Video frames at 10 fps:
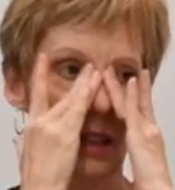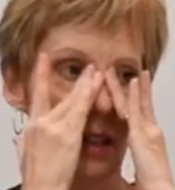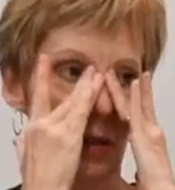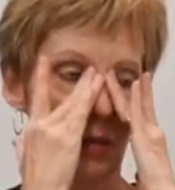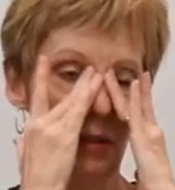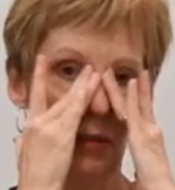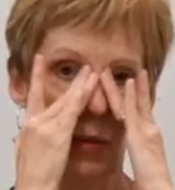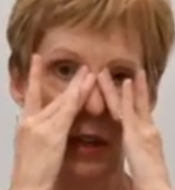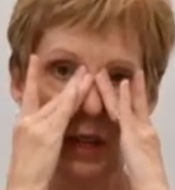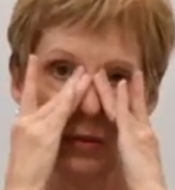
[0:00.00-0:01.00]
Keep the
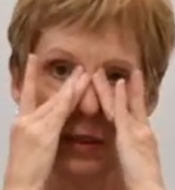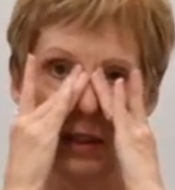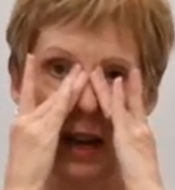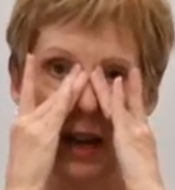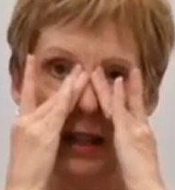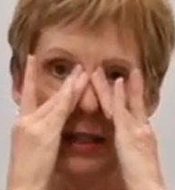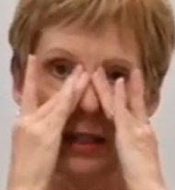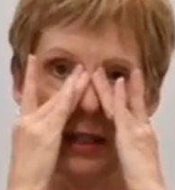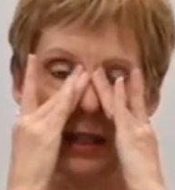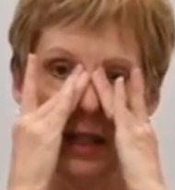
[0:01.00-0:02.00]
forehead
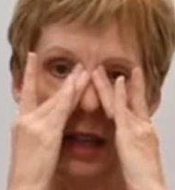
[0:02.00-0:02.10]
relaxed